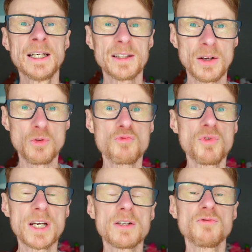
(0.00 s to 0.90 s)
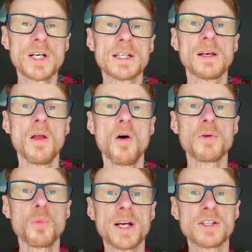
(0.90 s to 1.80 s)
they were really
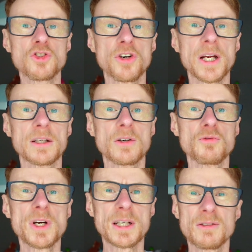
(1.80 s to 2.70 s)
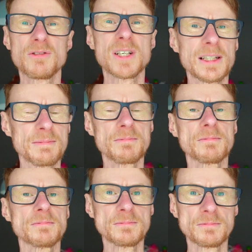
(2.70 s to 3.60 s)
lightweight trainer, really
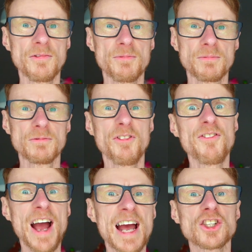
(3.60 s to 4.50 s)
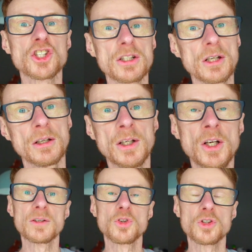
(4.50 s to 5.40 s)
fast.
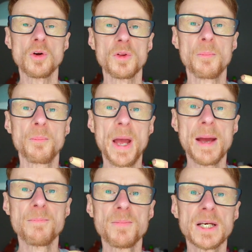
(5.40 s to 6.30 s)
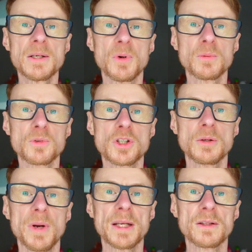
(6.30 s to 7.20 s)
They've just got the bare minimum to
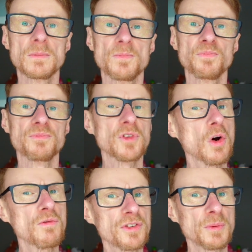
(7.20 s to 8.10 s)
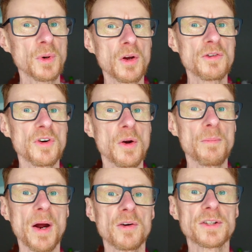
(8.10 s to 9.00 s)
make them comfortable over a
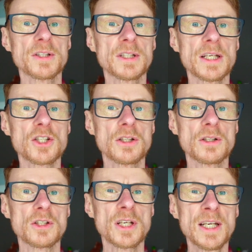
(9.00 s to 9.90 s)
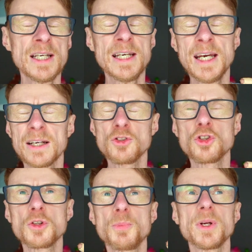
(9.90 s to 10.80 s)
marathon distance. And
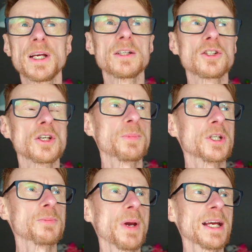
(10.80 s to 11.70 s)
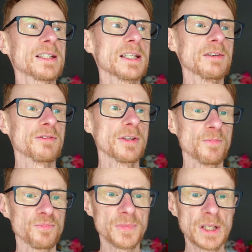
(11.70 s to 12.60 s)
just to put it into perspective,
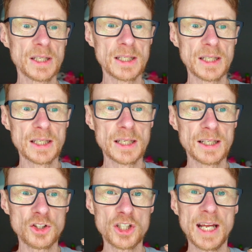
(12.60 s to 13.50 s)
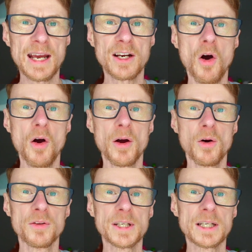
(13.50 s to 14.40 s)
the stack height
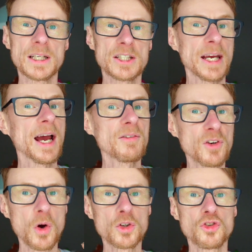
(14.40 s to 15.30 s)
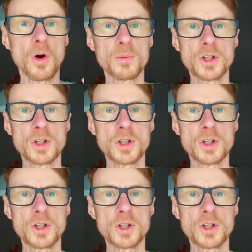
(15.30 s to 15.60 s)
on these, they have got a drop,